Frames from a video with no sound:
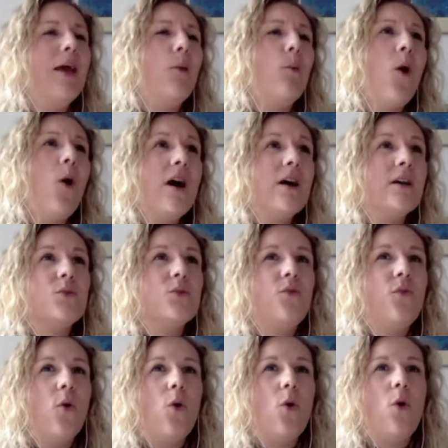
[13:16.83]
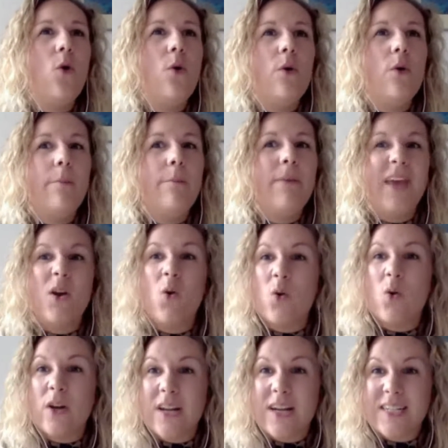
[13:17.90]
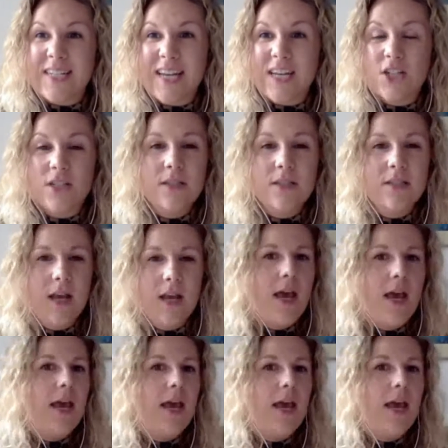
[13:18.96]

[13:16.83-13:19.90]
It works for big organizations.